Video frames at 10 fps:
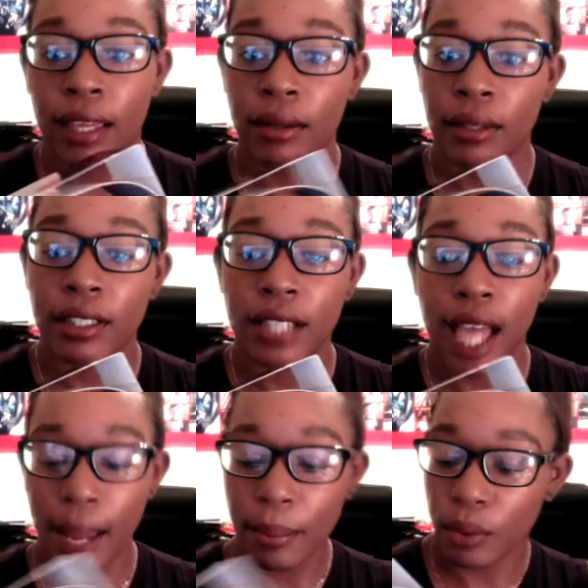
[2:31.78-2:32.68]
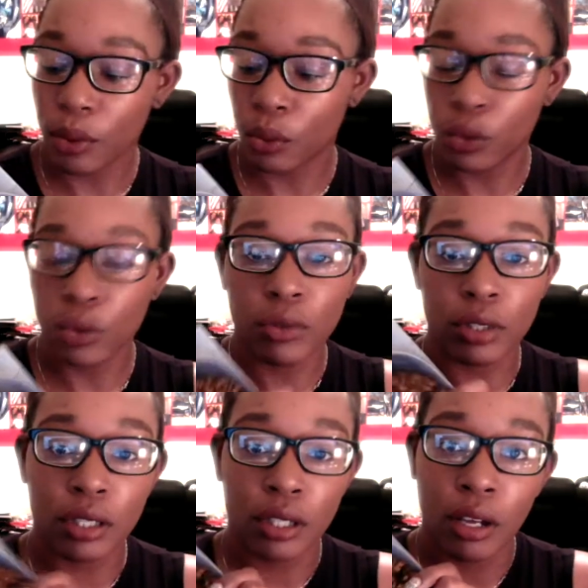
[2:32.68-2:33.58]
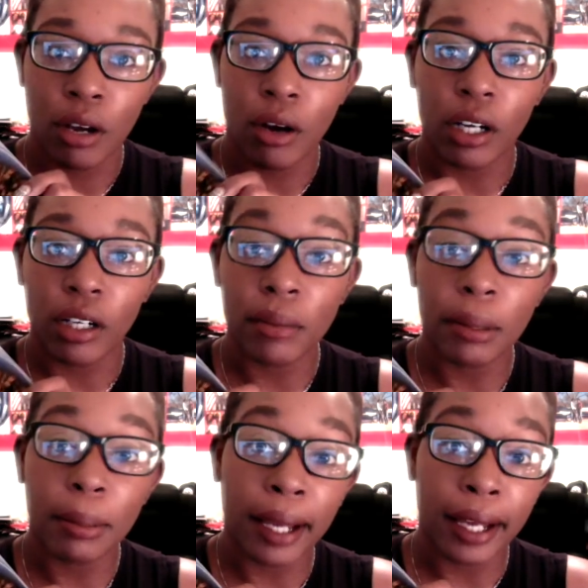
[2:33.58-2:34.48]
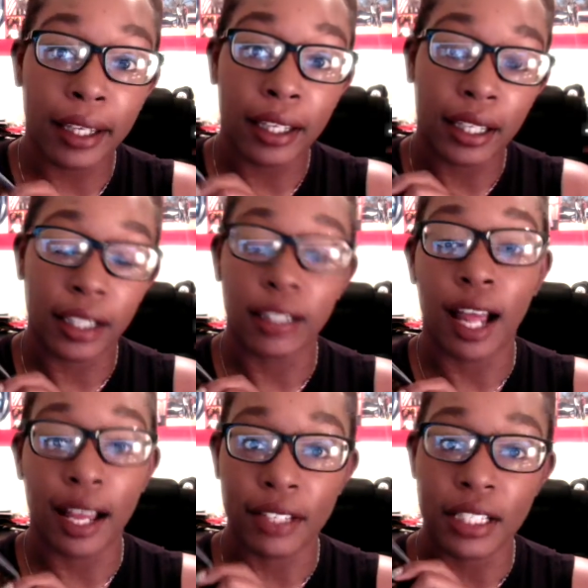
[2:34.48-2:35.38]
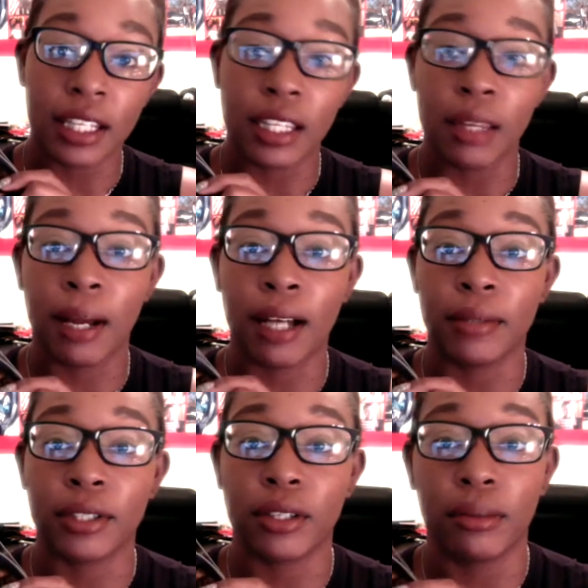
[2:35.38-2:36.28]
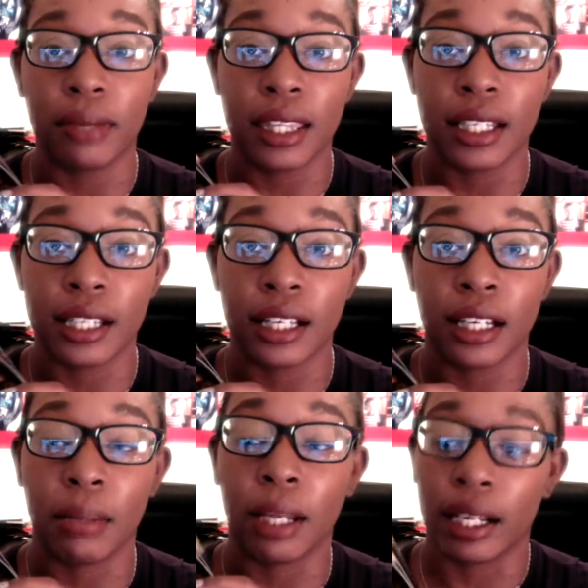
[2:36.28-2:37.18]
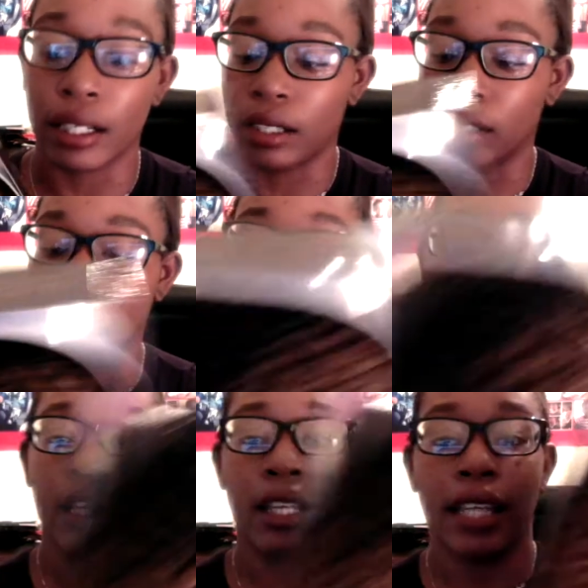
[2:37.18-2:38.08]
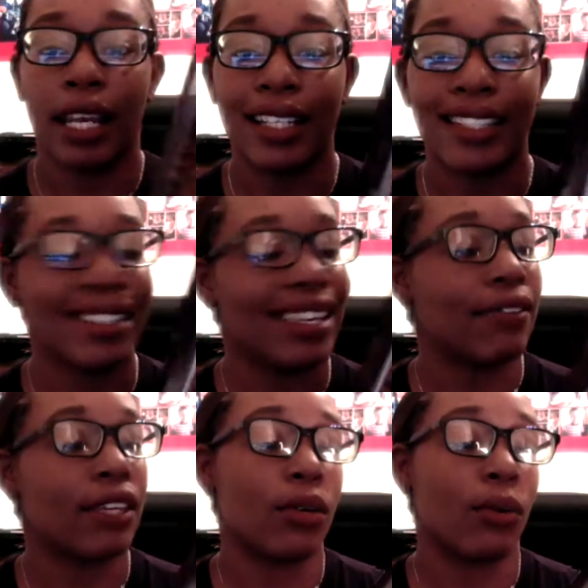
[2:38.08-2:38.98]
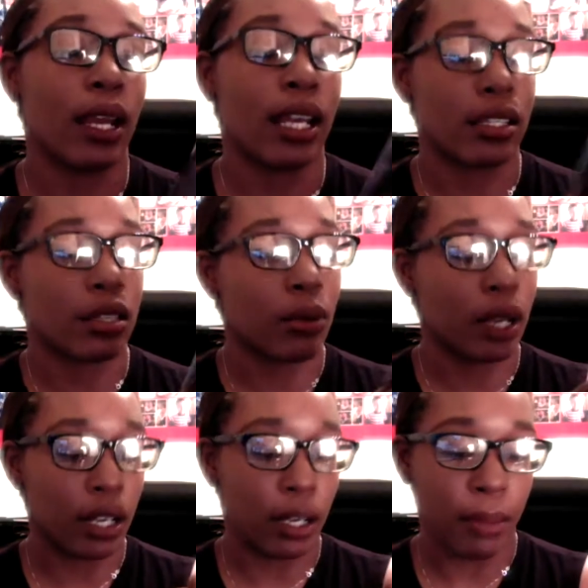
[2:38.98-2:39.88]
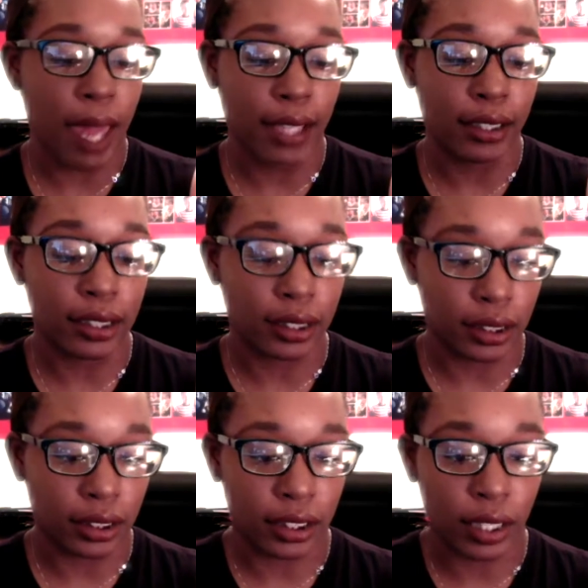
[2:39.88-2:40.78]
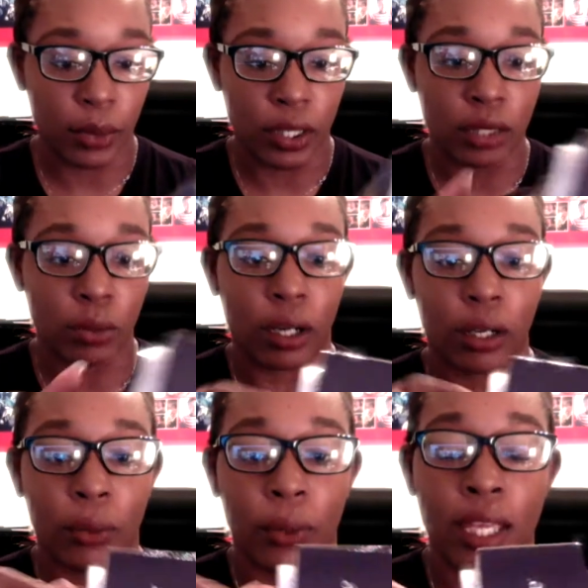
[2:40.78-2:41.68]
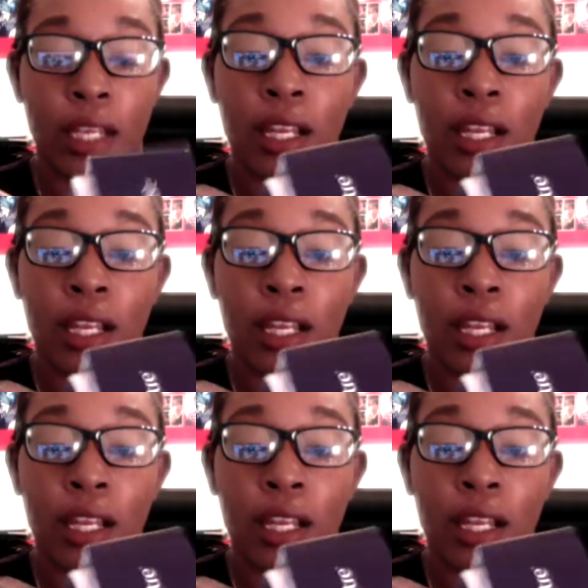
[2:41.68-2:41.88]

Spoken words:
The top, the roots are going to be black, and obviously the bottom is going to be this honey blonde color that it is giving you right now. So we're going to unpack this and see what it's working with.